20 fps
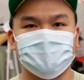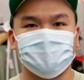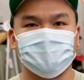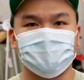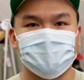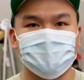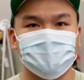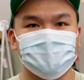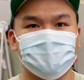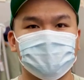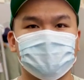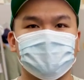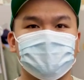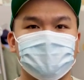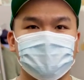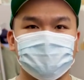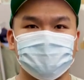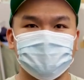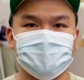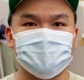We own
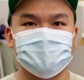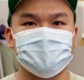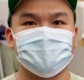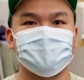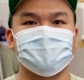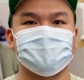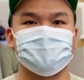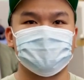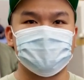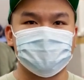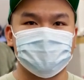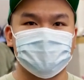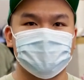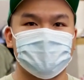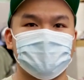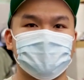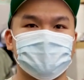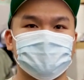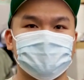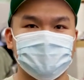a vintage
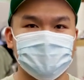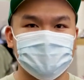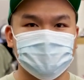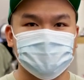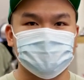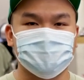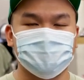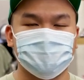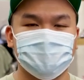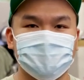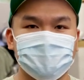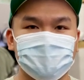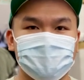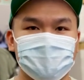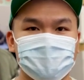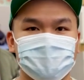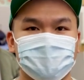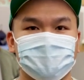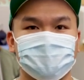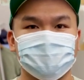streetwear and sneaker store in
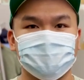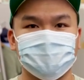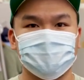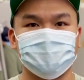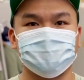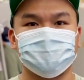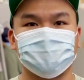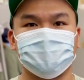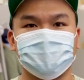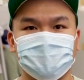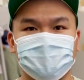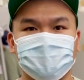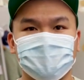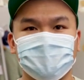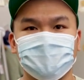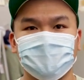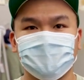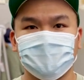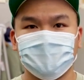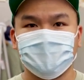Honolulu, Hawaii. You
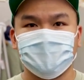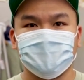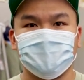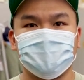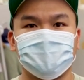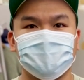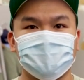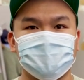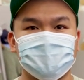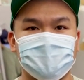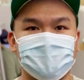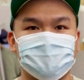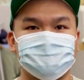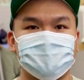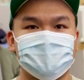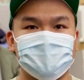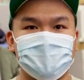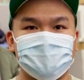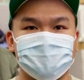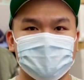can stay up to
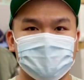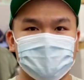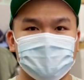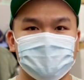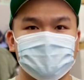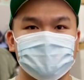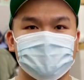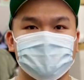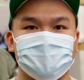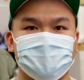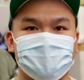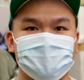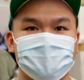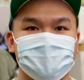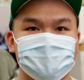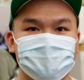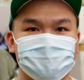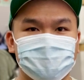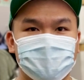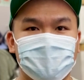date with us on
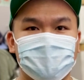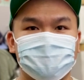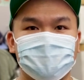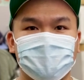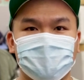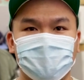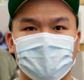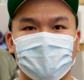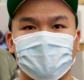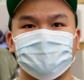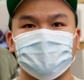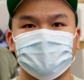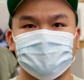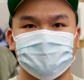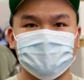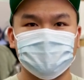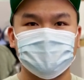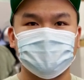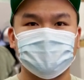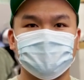Instagram at Harbors
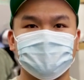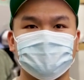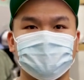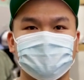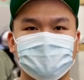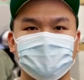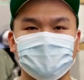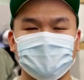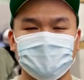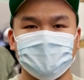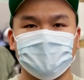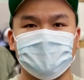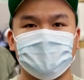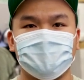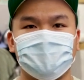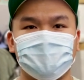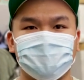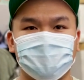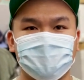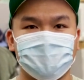Vintage.
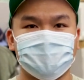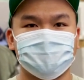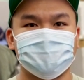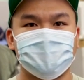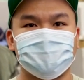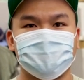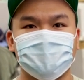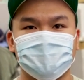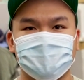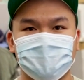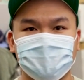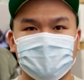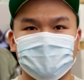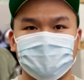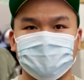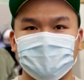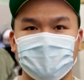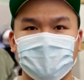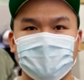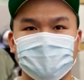And then we also have a second
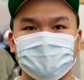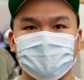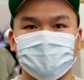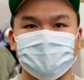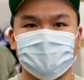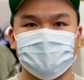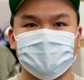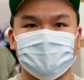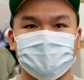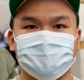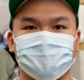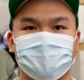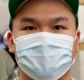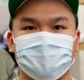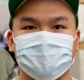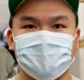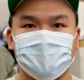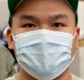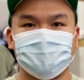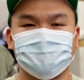location. You can follow
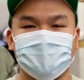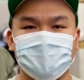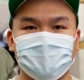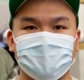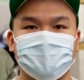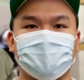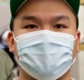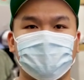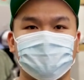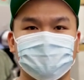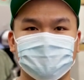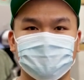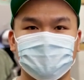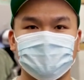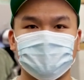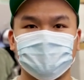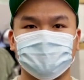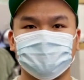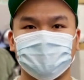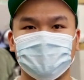them at Harbors
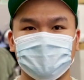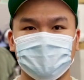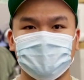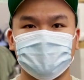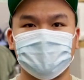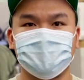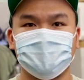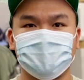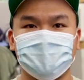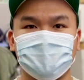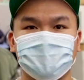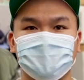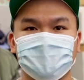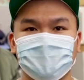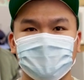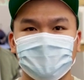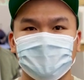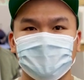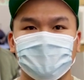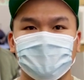Vintage Waikiki.
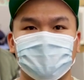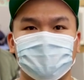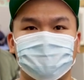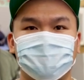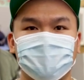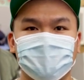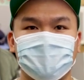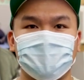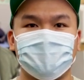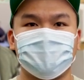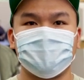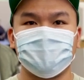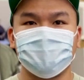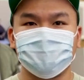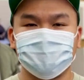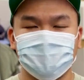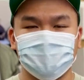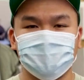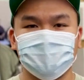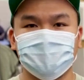We're putting out new
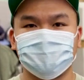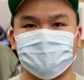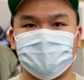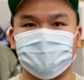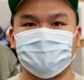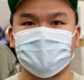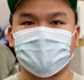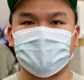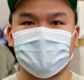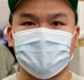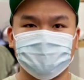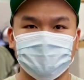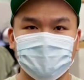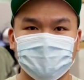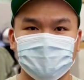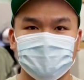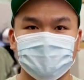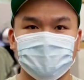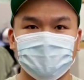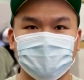videos pretty much every
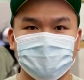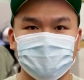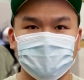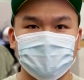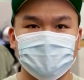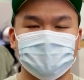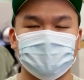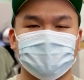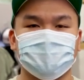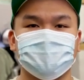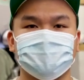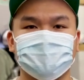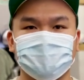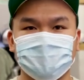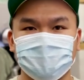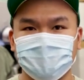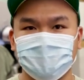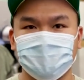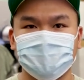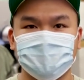single week on
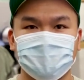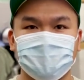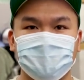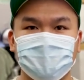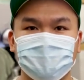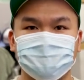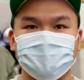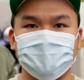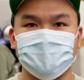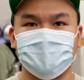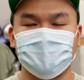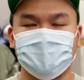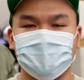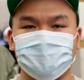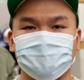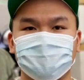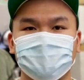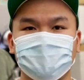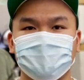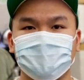Sundays at 8 p.m.
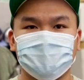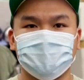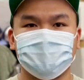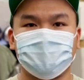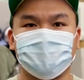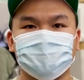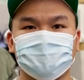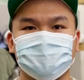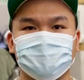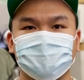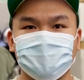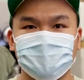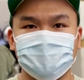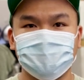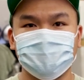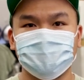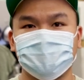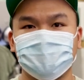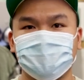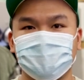And also we
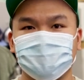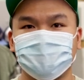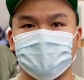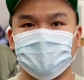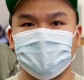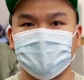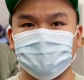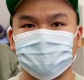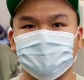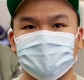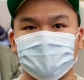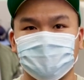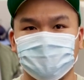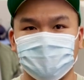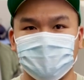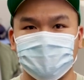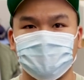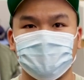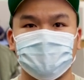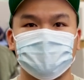do ship items. So if you
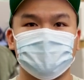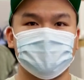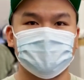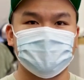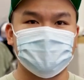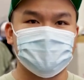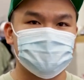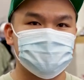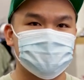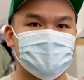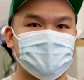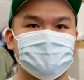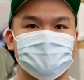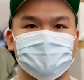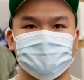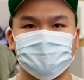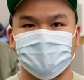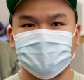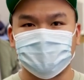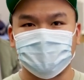see anything on the Instagrams, we're
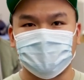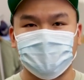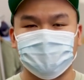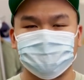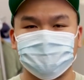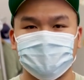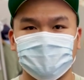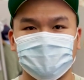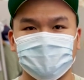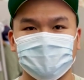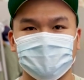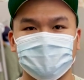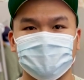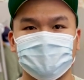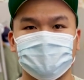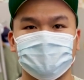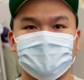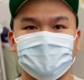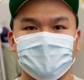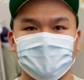more than happy to
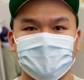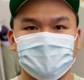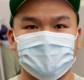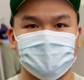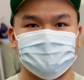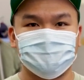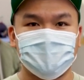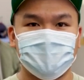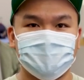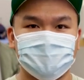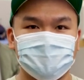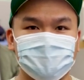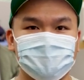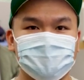ship it out to you.